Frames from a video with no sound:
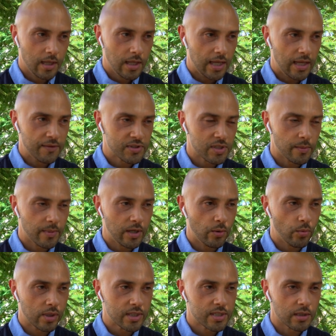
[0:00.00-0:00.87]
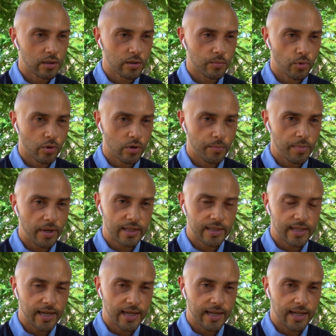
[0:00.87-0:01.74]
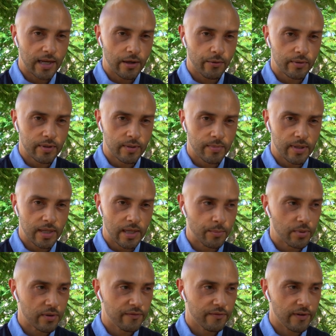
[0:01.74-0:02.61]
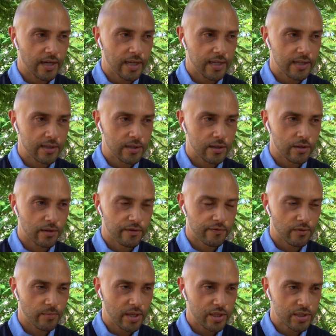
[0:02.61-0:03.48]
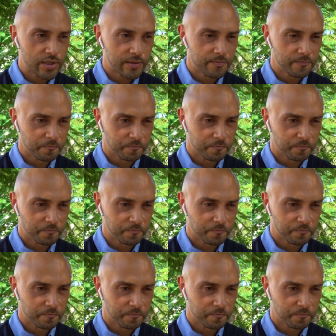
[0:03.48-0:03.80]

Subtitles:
If somebody wanted to learn more about that, how would they be able to find your information?